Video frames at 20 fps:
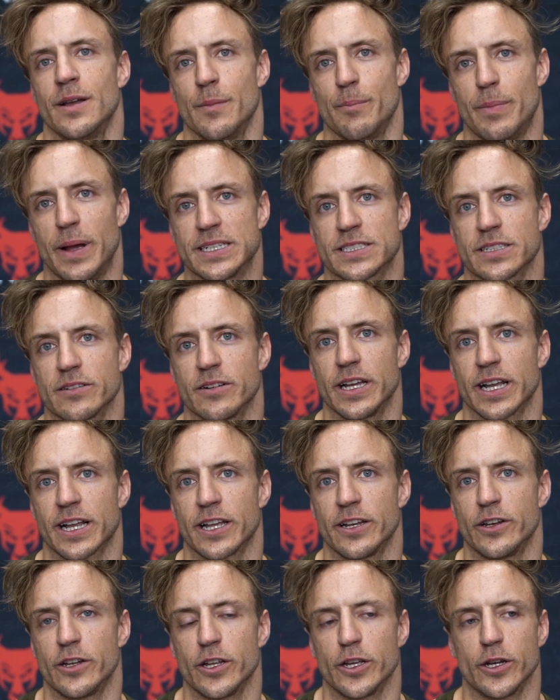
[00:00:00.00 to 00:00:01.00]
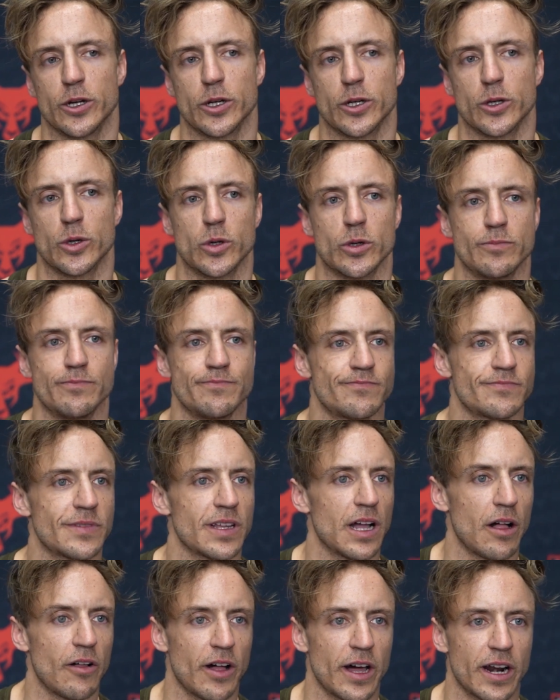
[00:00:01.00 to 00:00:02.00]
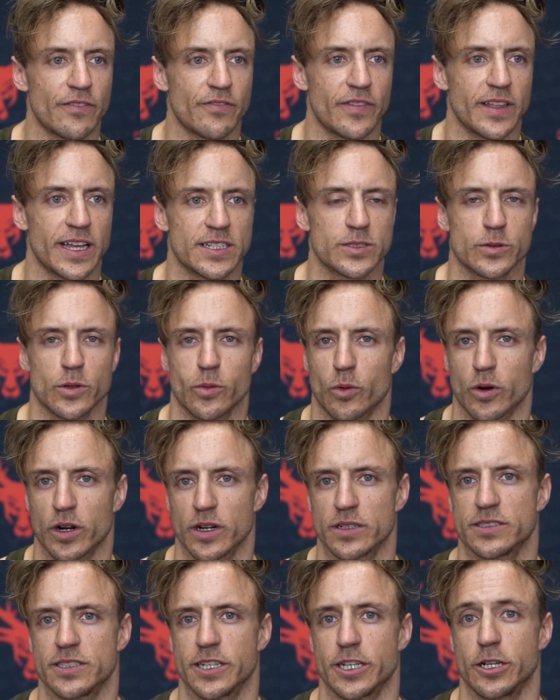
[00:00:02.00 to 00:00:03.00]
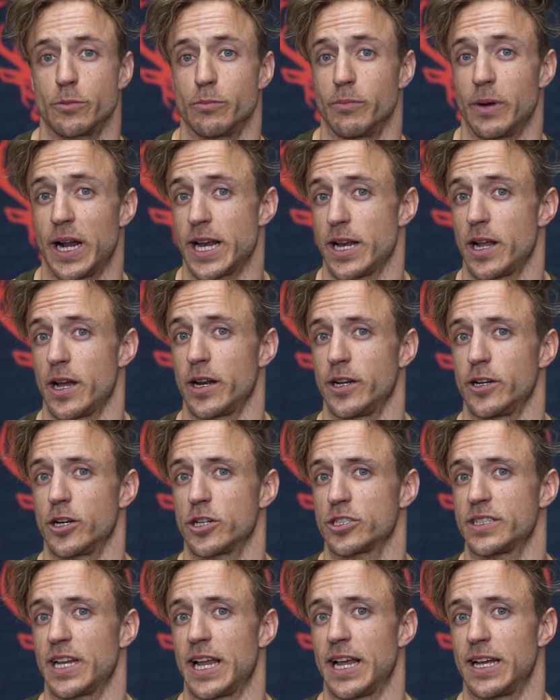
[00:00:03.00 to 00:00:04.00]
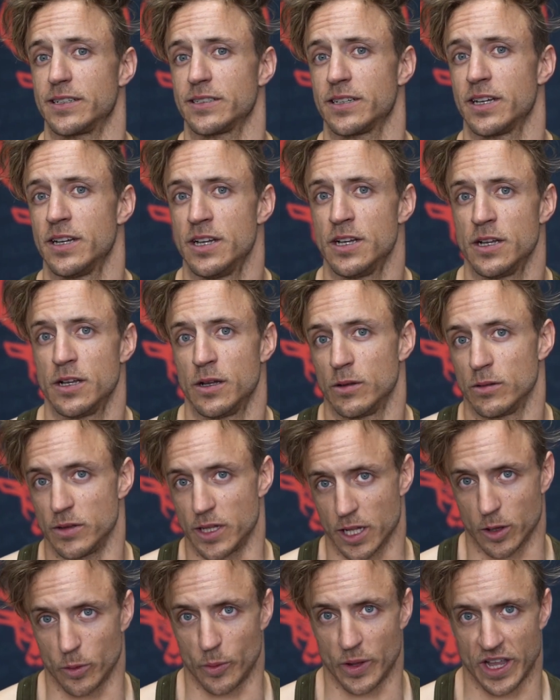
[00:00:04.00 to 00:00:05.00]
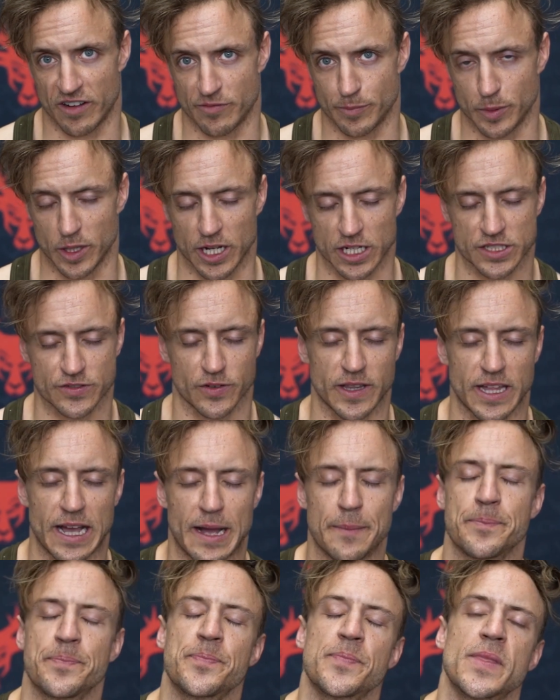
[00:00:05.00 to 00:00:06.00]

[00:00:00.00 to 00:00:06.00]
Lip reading: Basically, it can do a lot of things with words that you might not understand. Luckily we have blogs for that.